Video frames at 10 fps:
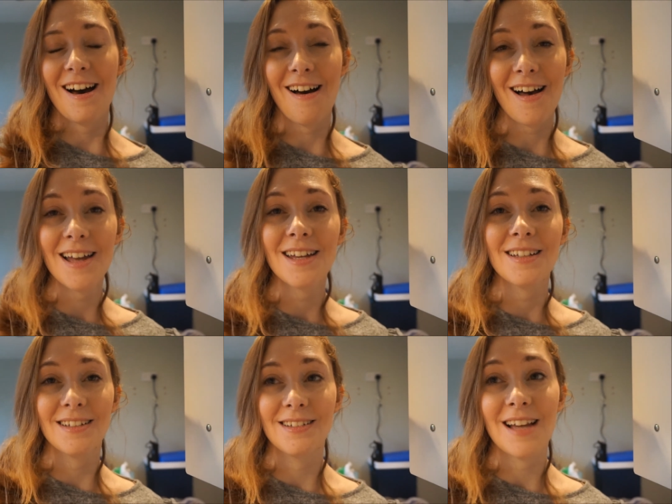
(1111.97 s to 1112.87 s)

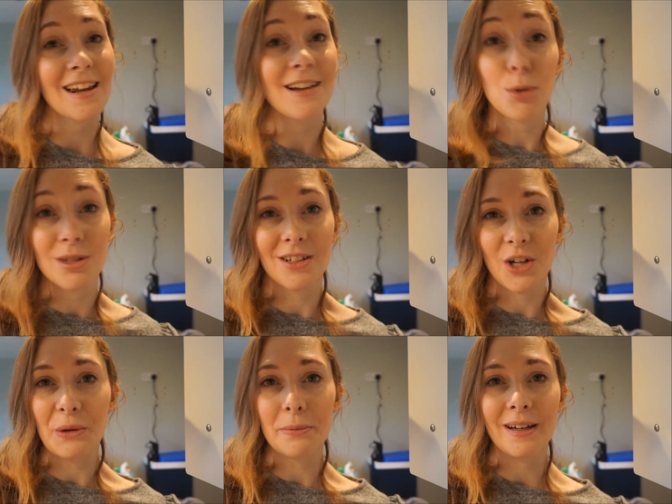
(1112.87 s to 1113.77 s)
I wasn't
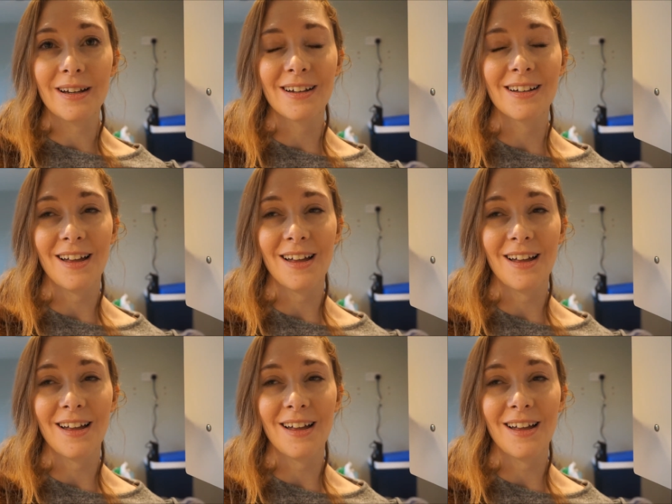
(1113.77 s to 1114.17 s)
coping.